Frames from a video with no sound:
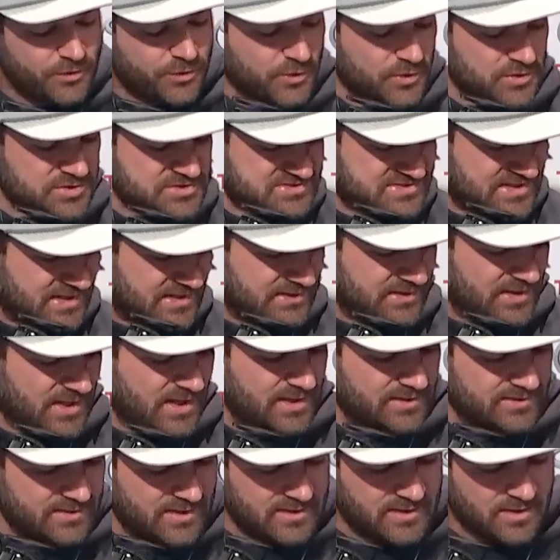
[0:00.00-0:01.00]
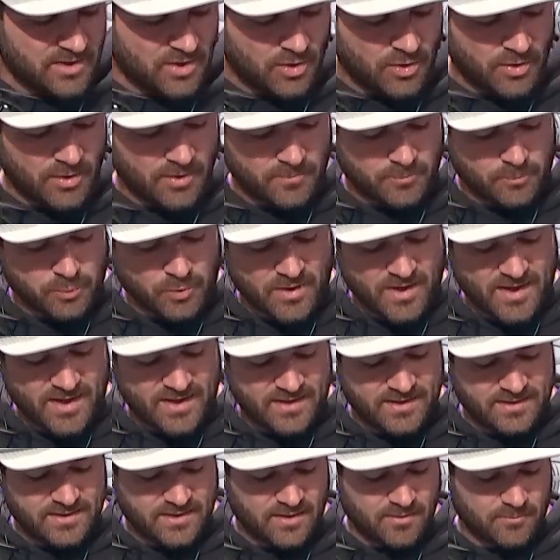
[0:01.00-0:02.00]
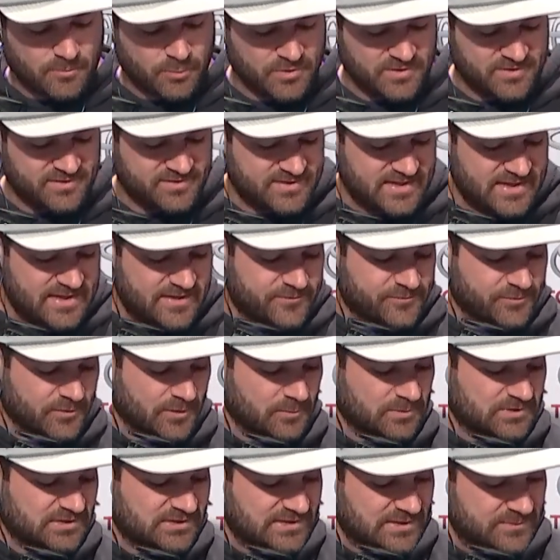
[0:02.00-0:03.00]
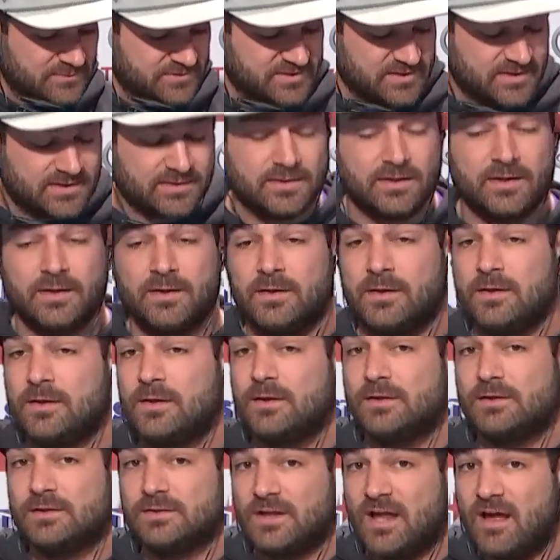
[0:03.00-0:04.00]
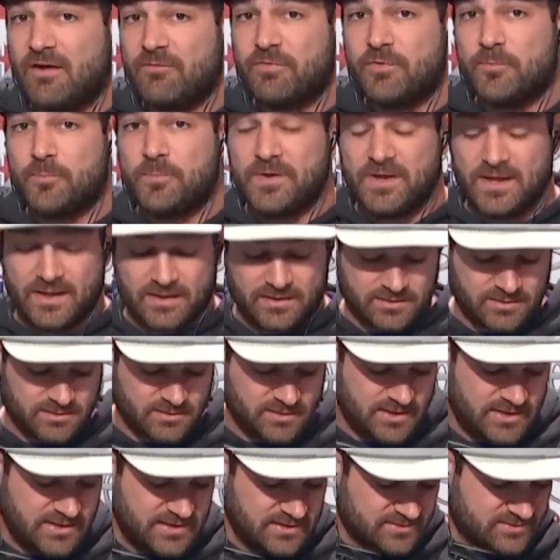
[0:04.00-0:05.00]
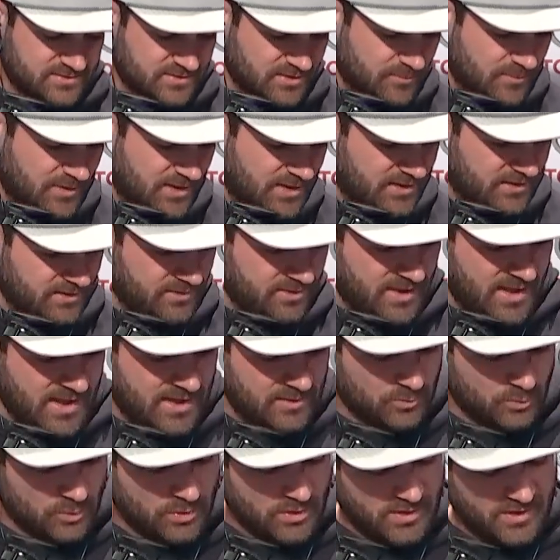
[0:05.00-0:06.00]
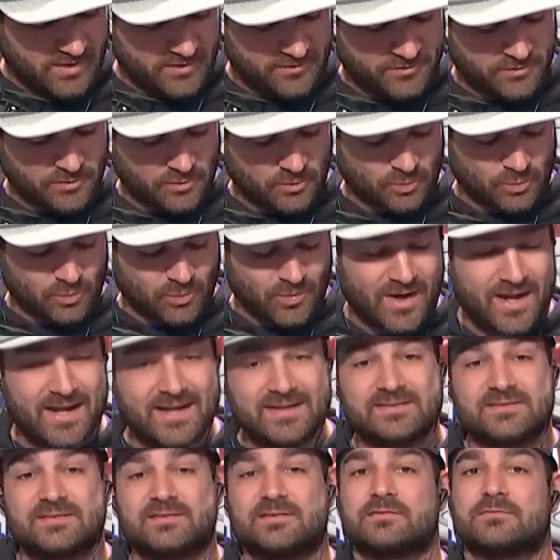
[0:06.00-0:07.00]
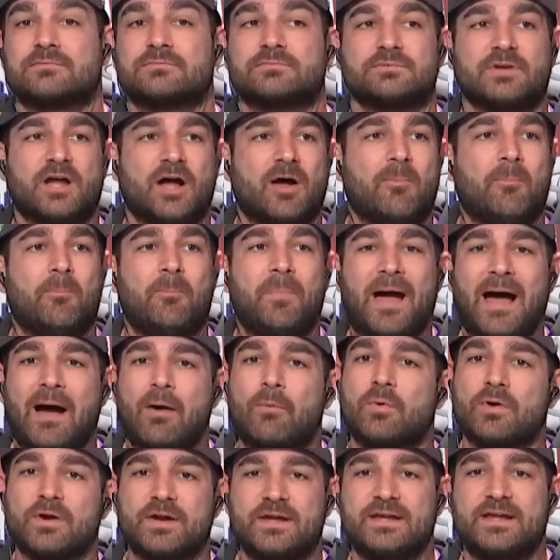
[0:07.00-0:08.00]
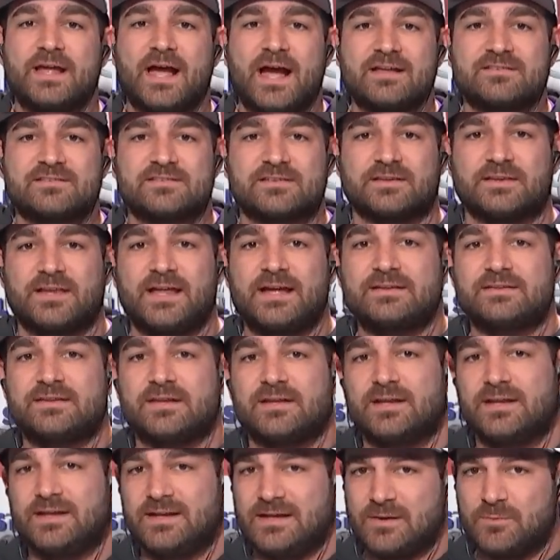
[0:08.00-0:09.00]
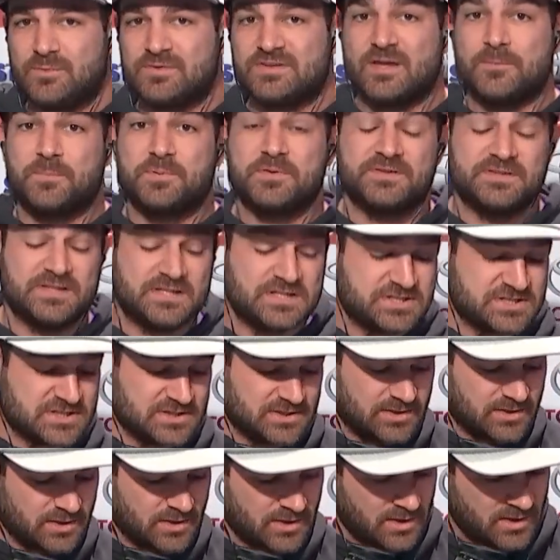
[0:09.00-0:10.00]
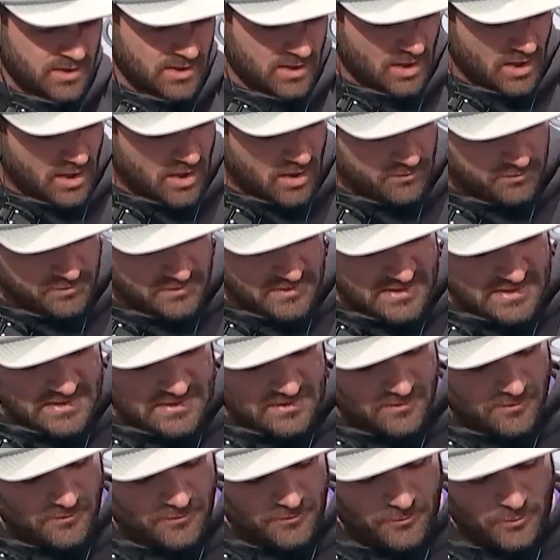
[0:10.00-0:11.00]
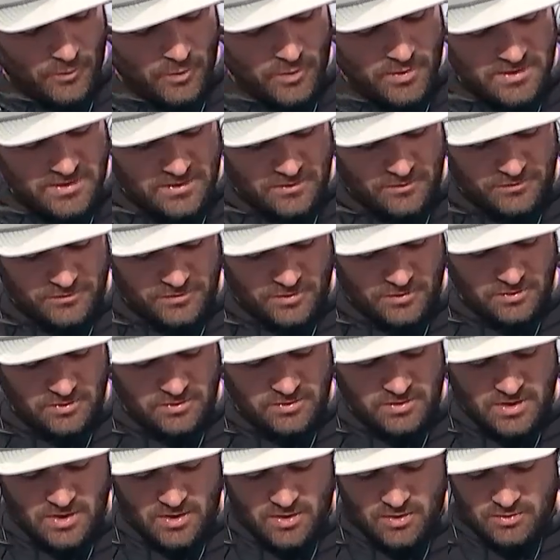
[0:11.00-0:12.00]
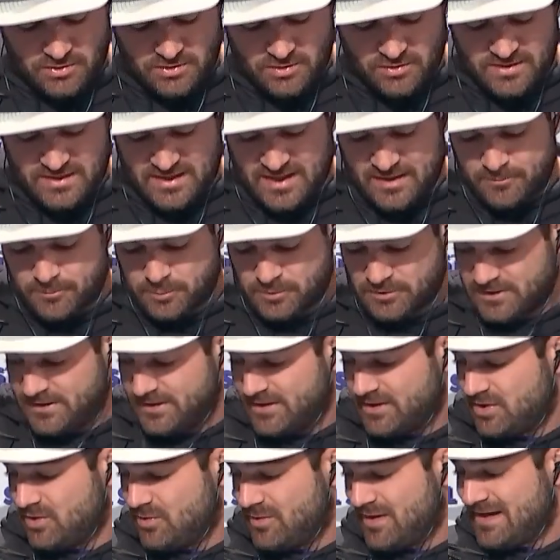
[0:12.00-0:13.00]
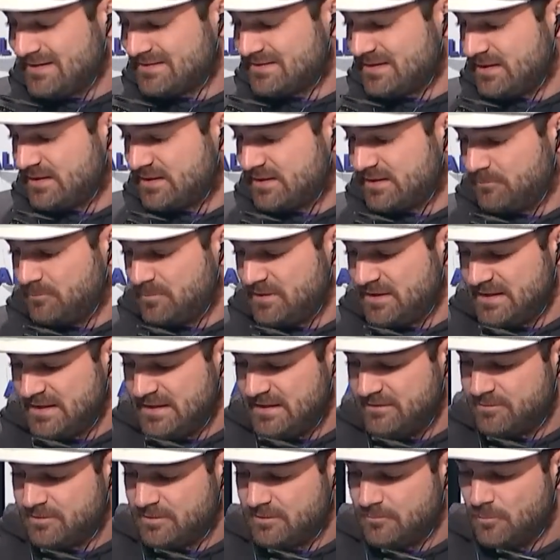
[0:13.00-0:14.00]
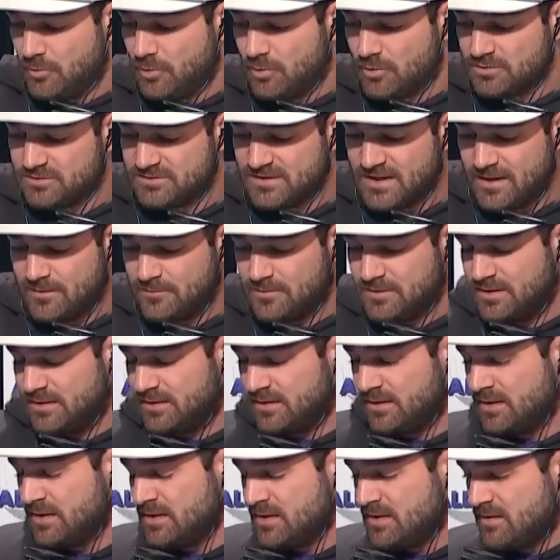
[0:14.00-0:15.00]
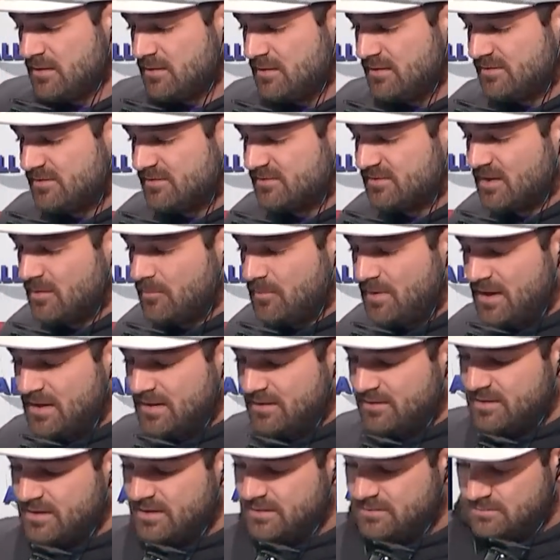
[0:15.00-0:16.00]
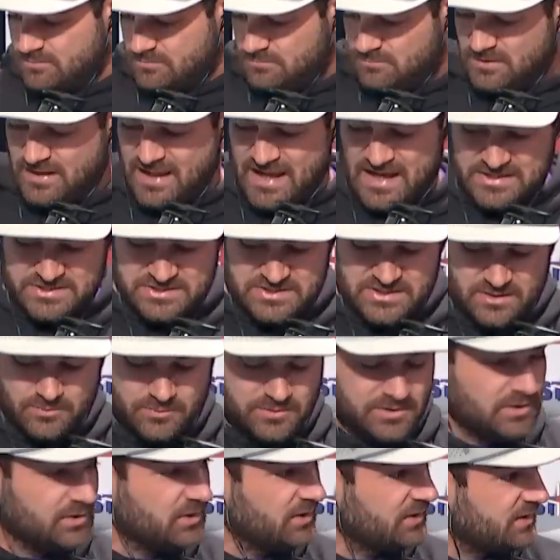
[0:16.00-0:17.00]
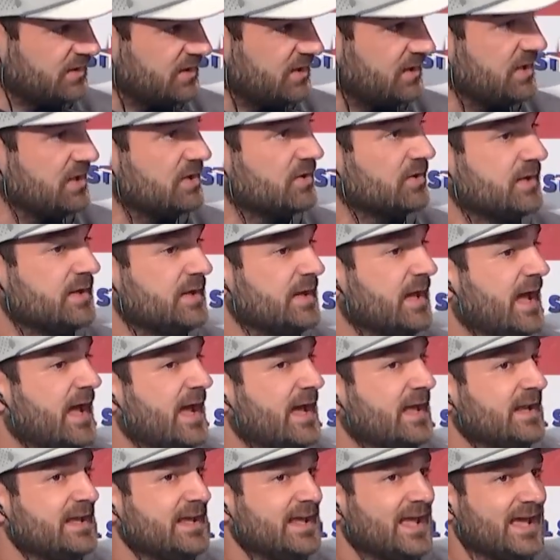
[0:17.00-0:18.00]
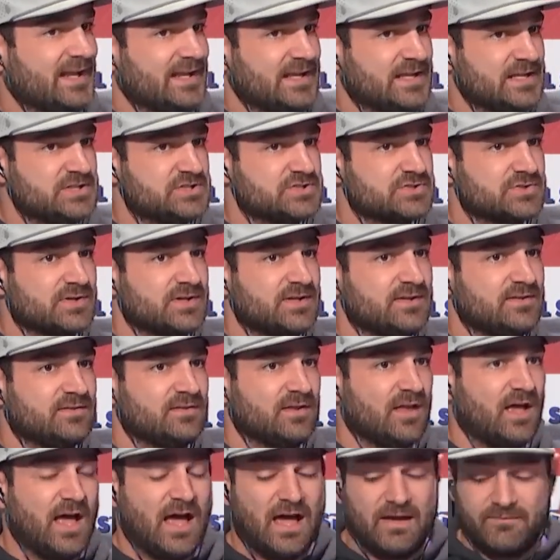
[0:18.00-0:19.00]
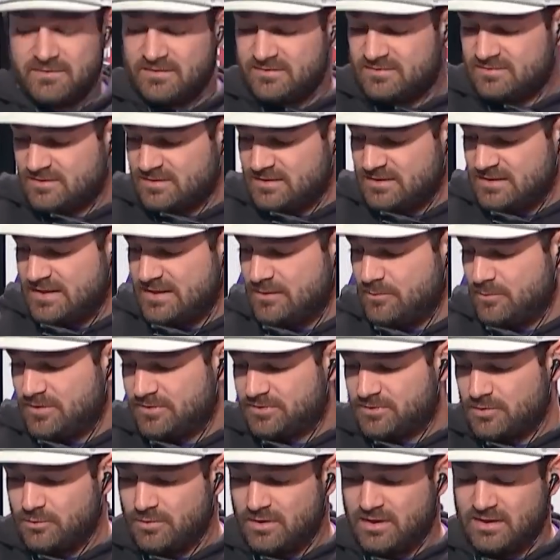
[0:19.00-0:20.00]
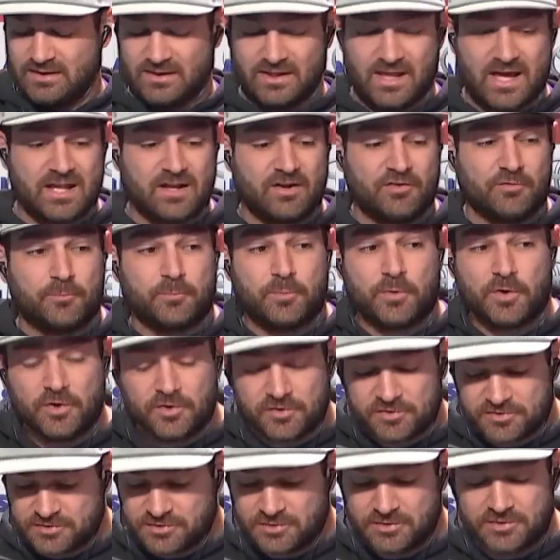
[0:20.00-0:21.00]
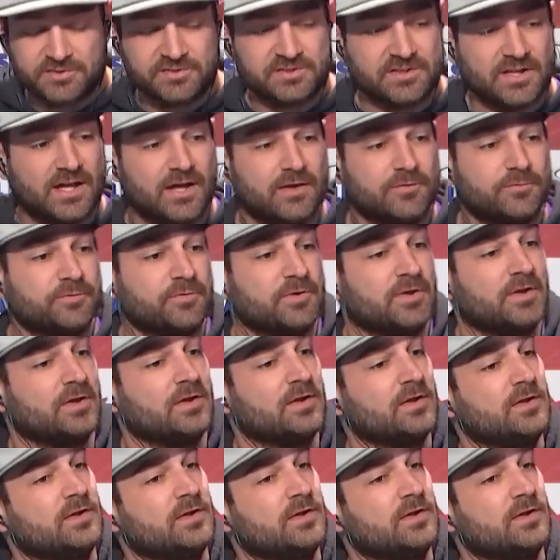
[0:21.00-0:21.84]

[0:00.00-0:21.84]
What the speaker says: Thursday night. They go Brian Brzee from Clemson. Love the pick. He is somebody that was ranked about where he got selected, and it was a position of need for you. So you go, you get a player who I think can be even more dominant. This is somebody that last year, when you look at the year he had injuries. Obviously, he went through a lot of personal stuff.